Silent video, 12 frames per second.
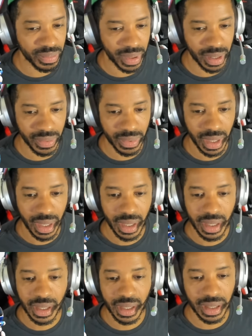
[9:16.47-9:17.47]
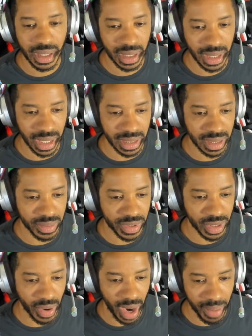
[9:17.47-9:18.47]
bro, click that
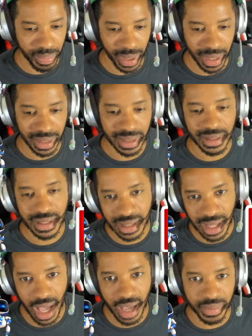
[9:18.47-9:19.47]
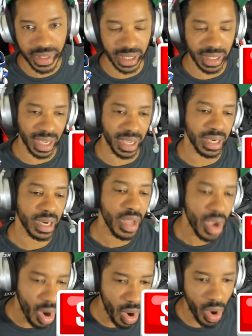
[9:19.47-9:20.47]
subscribe button. Stay up to date.
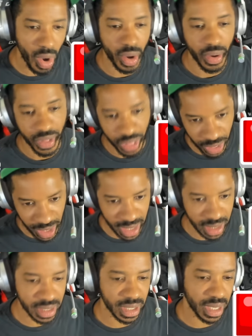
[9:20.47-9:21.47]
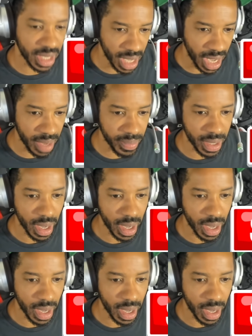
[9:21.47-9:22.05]
All things gaming,